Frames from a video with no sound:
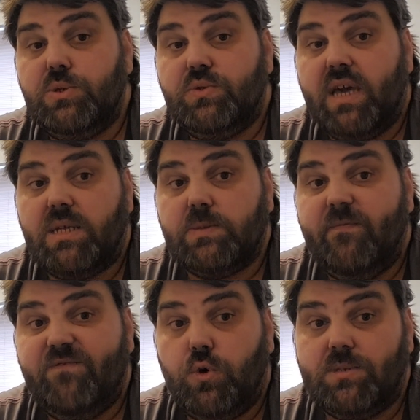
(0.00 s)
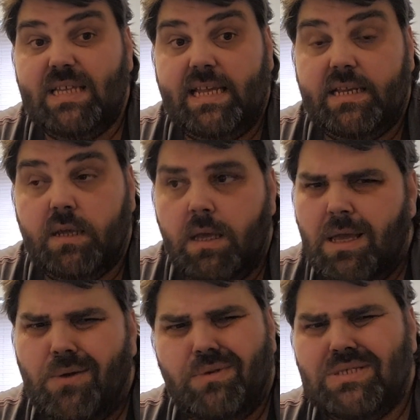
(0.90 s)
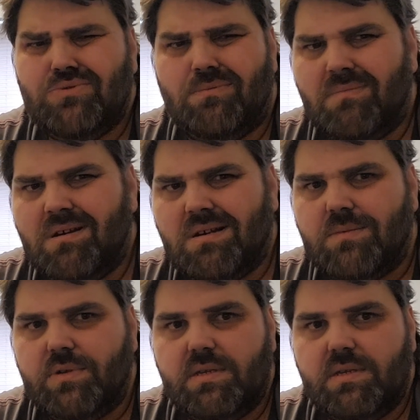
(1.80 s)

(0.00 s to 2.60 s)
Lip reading: 2014, which is remarkable.